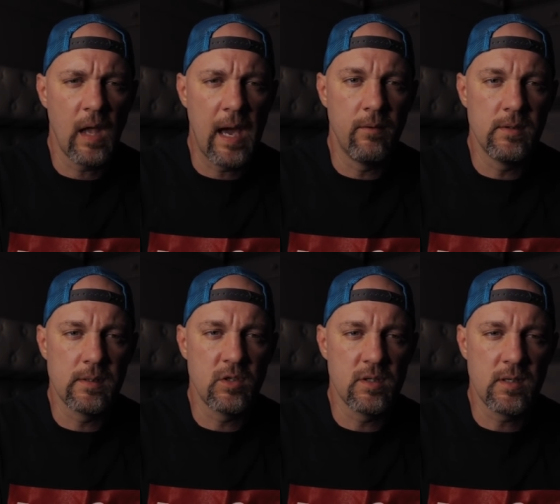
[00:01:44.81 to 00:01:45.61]
I
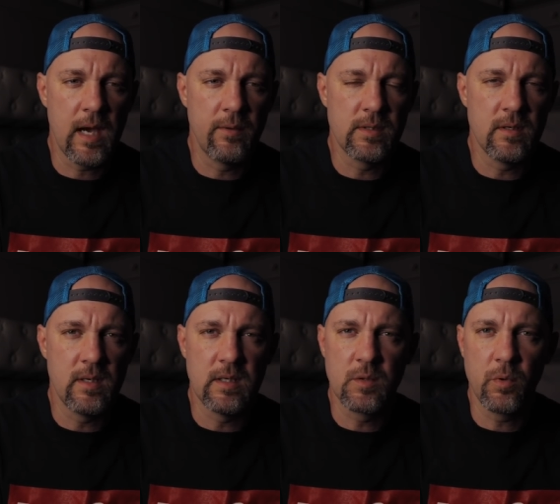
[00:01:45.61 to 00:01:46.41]
was just I was in
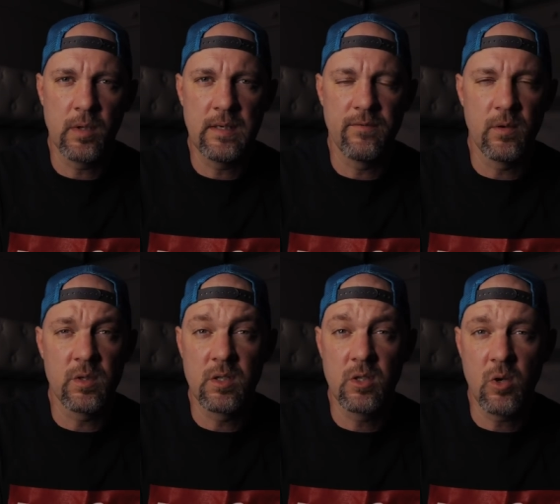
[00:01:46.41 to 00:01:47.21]
disbelief. There were
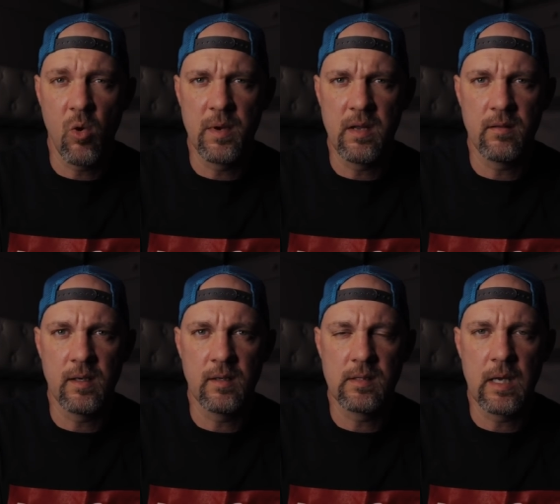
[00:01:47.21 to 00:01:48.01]
so many
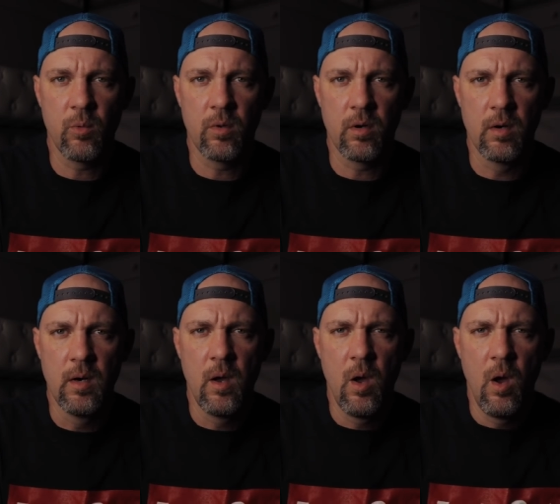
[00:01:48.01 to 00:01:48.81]
things that were
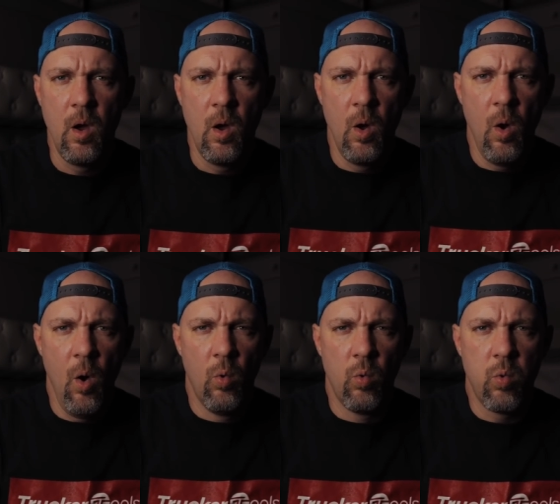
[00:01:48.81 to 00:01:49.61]

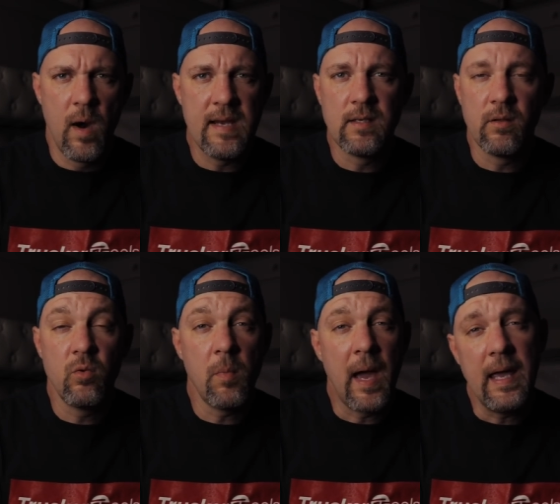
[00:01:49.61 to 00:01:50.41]
racing
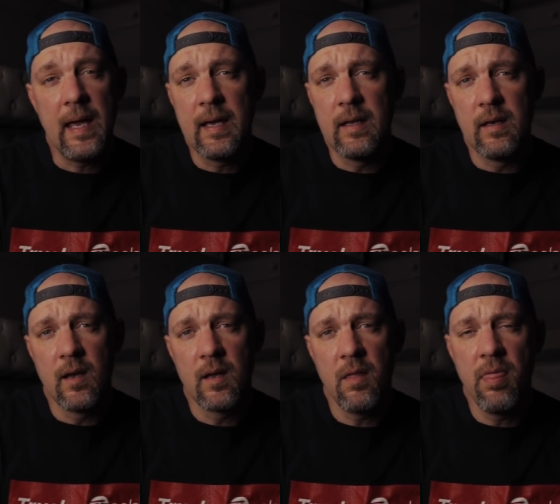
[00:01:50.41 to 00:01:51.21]
through my head
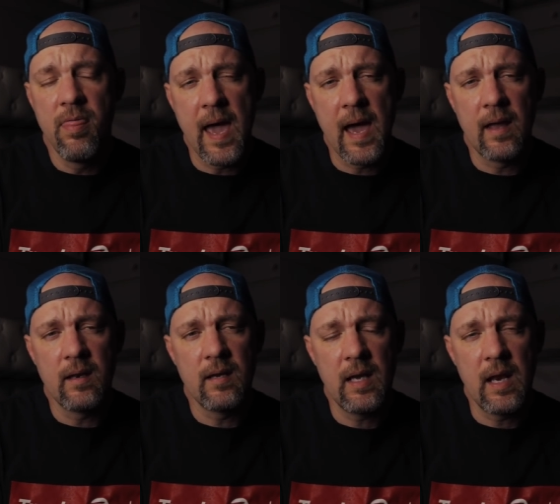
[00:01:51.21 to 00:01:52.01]
that
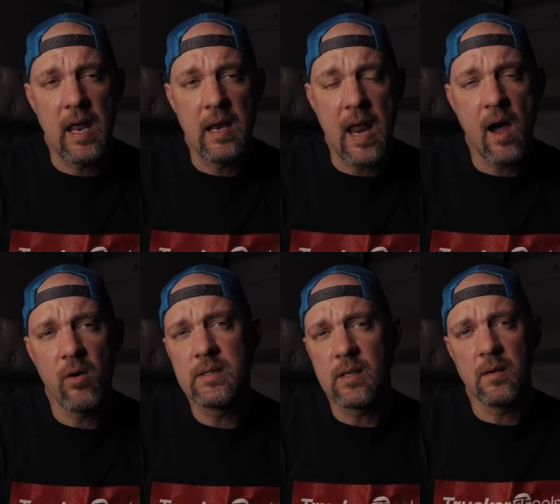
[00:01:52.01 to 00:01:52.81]
and and now
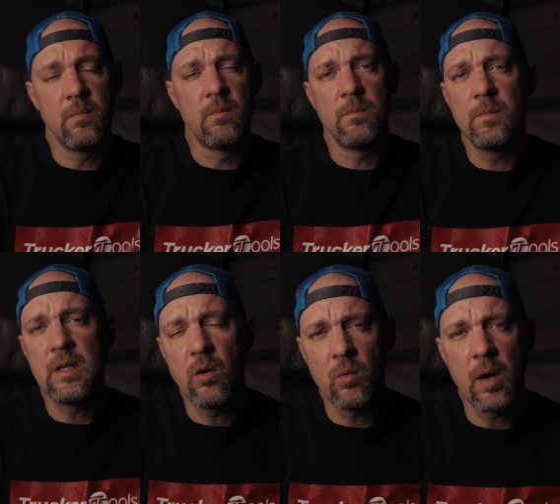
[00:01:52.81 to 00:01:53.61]
as I
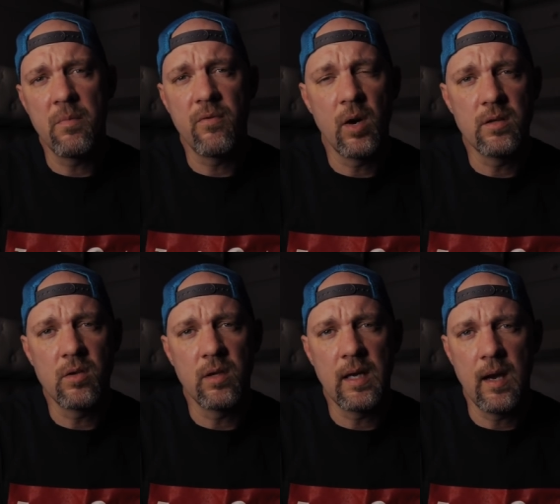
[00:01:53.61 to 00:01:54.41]
you know right before I
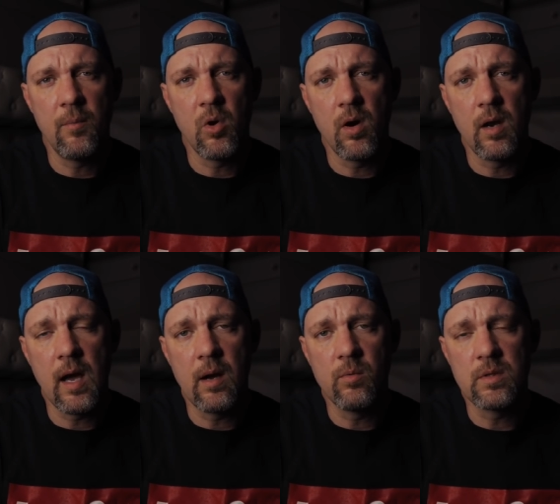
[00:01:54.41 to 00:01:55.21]
turned the camera on,
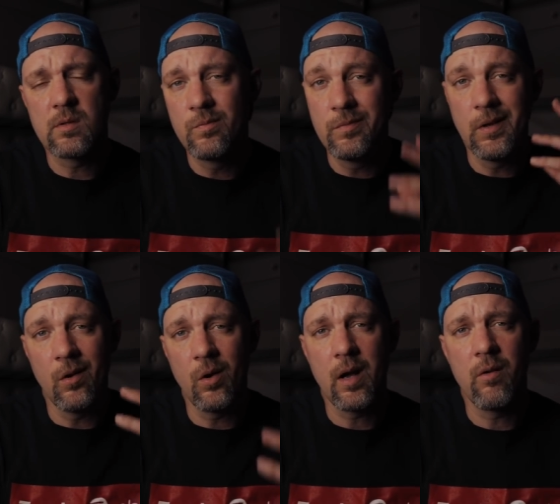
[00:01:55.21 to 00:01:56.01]
I was you
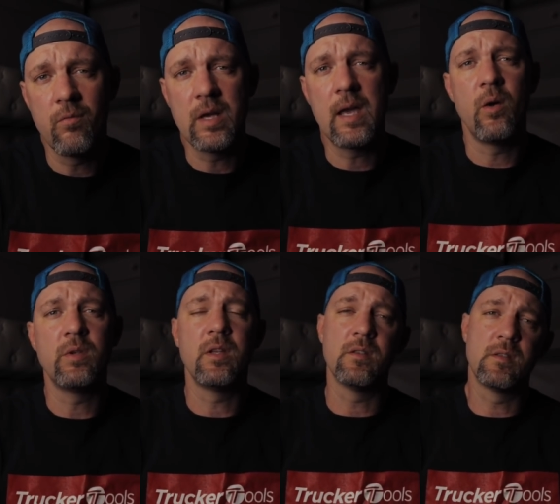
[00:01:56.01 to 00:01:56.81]
know, kind of
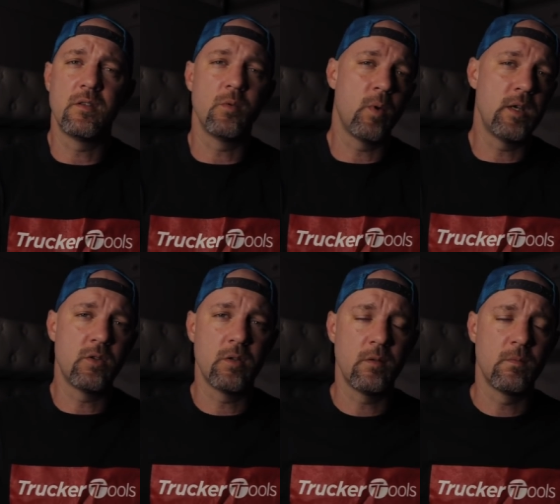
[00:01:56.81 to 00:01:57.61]
recounting the
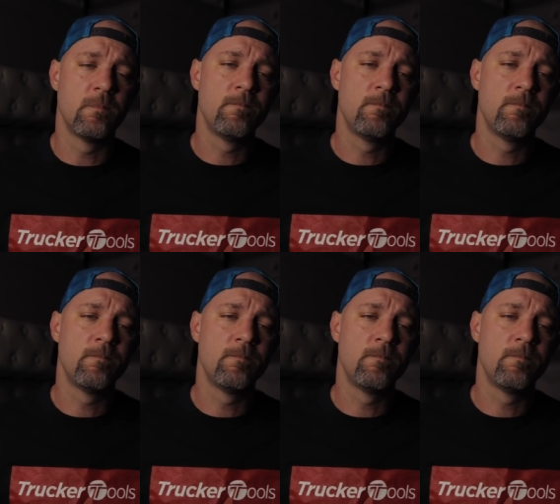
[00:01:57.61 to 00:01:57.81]
situation,